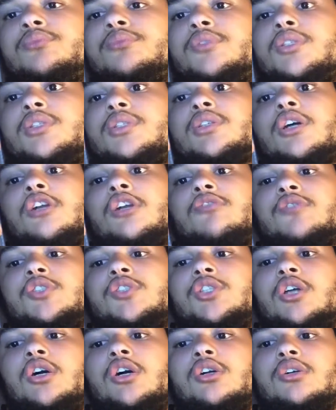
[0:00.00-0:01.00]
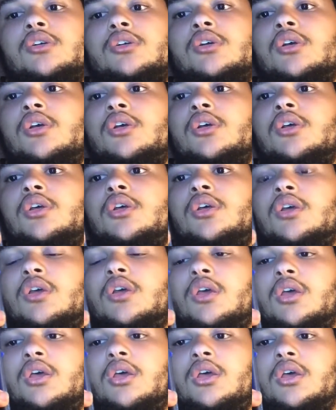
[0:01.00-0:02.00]
It's kind of a shocker.
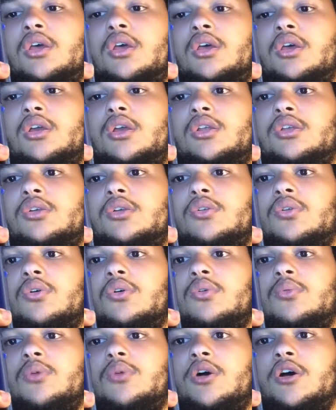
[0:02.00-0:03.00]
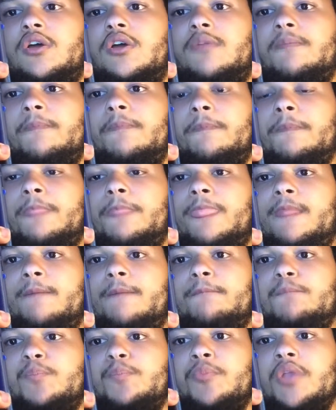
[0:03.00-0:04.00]
And you know what?
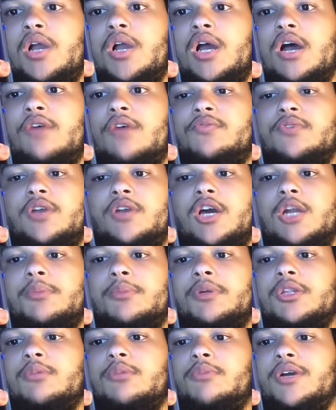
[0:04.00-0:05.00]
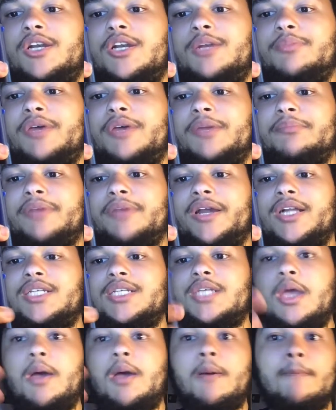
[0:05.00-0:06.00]
I forgot about the Money in the Bank
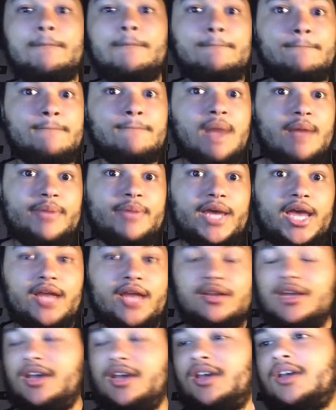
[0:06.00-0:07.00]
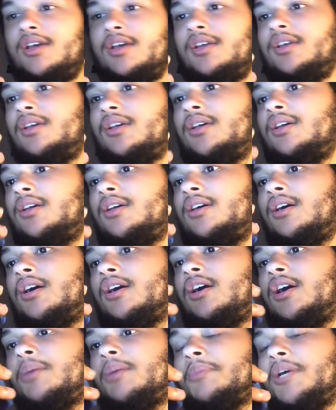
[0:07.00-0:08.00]
match. My bad.
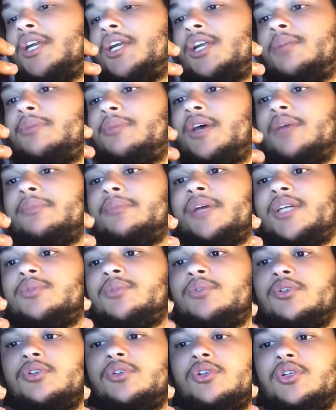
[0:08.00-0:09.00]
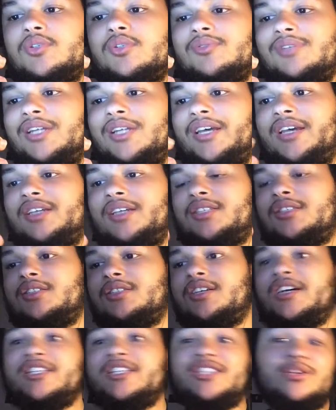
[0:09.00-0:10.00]
Money in the Bank match, we're going to do this one last.
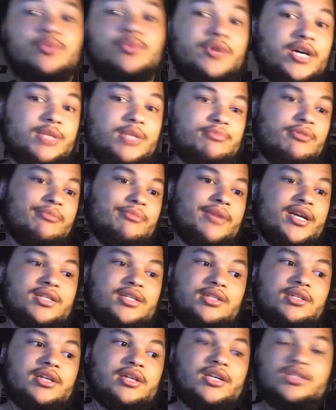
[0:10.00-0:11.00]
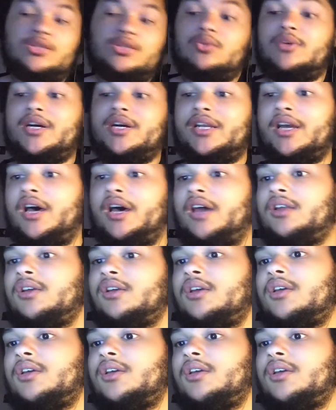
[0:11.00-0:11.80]
Because it was my match of the night, so why not?